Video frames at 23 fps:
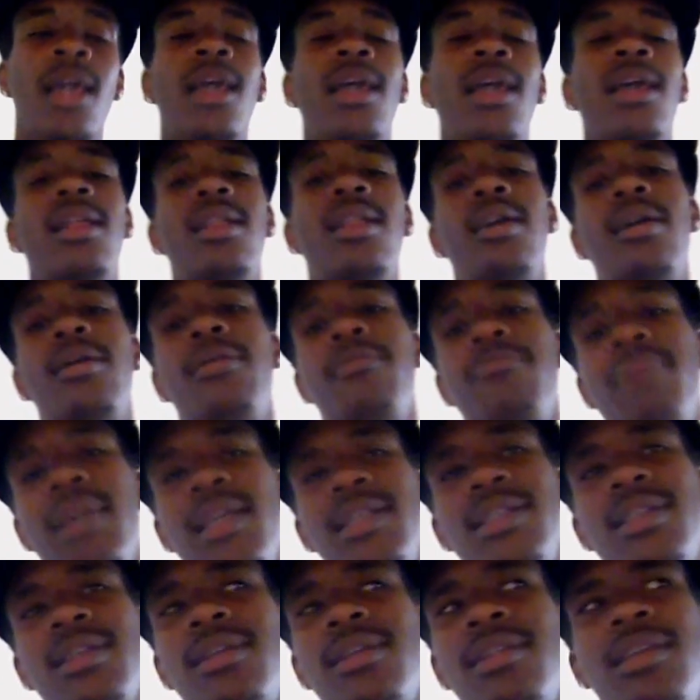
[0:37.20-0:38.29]
And
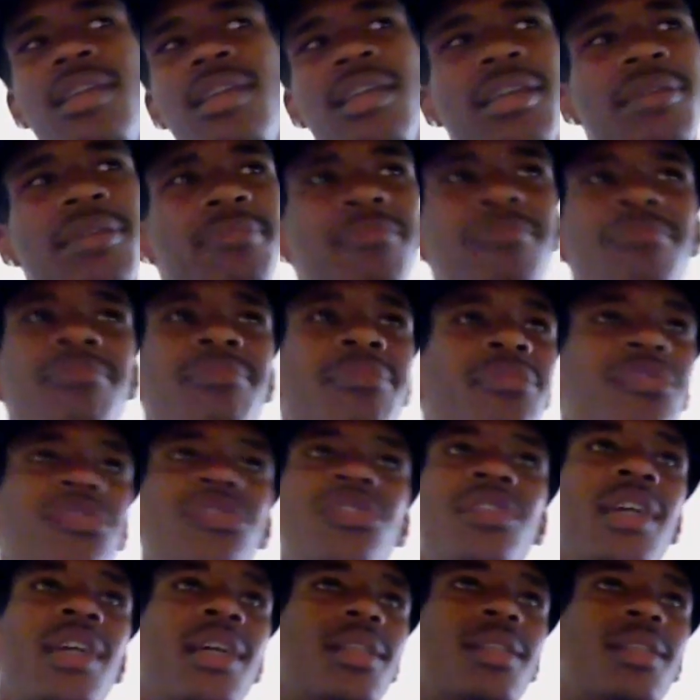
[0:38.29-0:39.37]
basically, you're
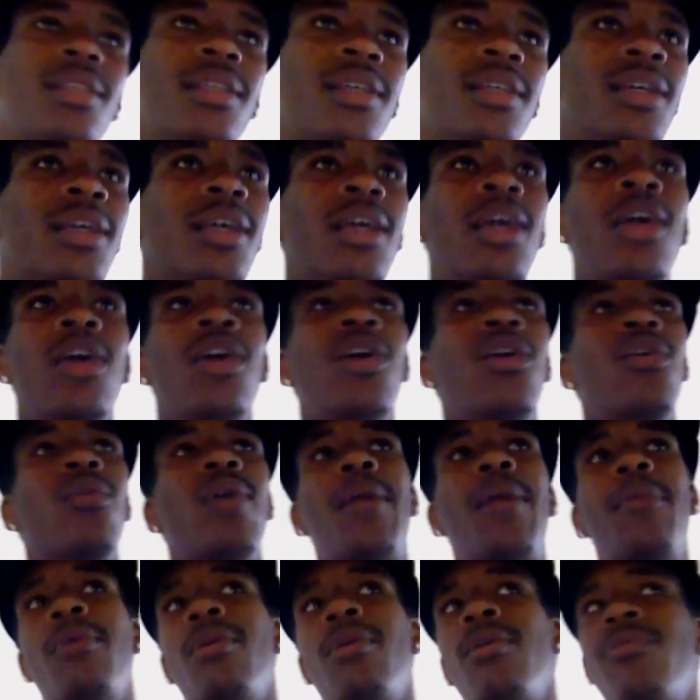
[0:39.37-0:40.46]
just
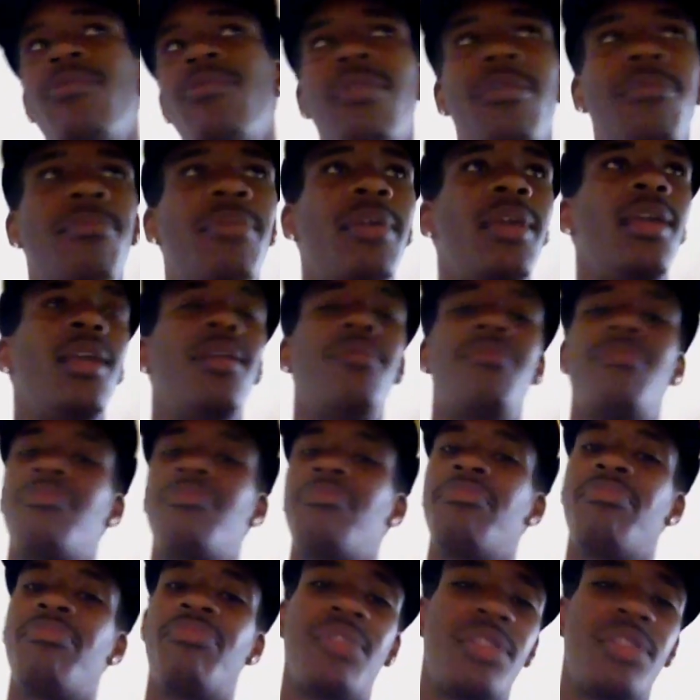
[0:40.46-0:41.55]
rapping over a beat
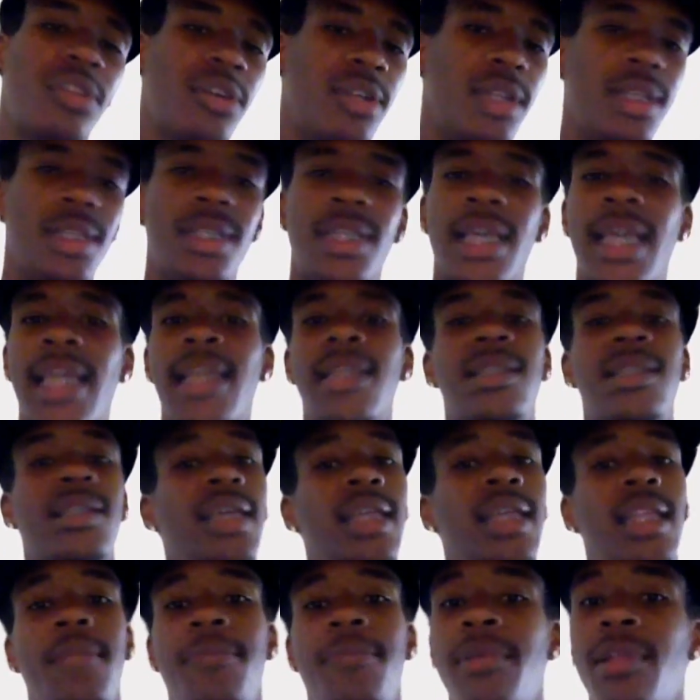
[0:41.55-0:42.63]
for 30 seconds,
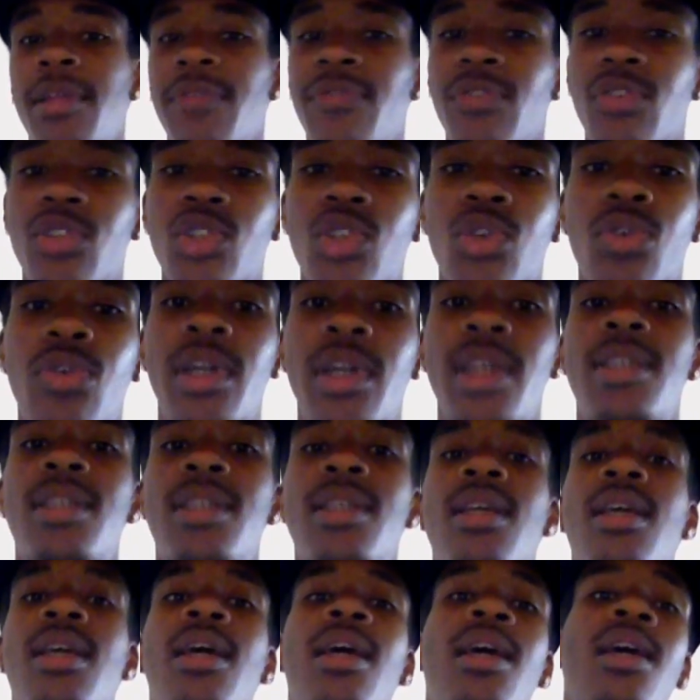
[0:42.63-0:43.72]
any beat of your choice,
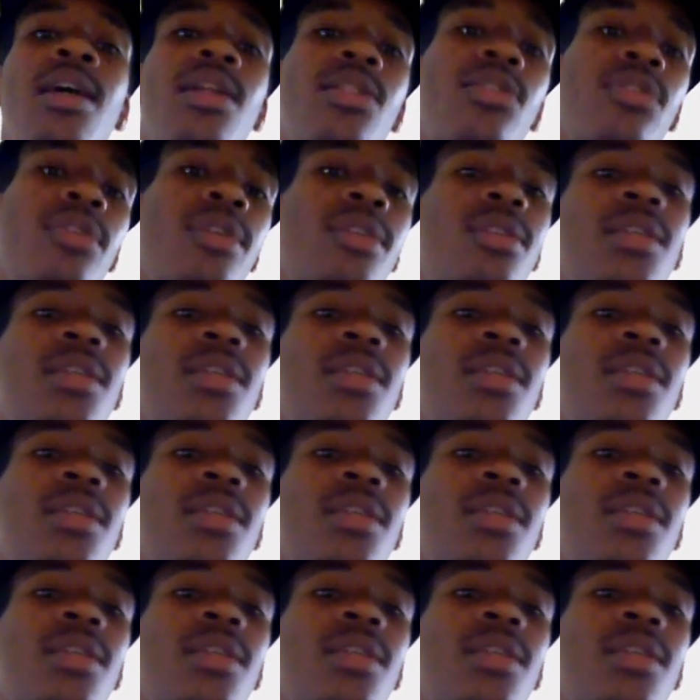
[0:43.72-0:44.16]
30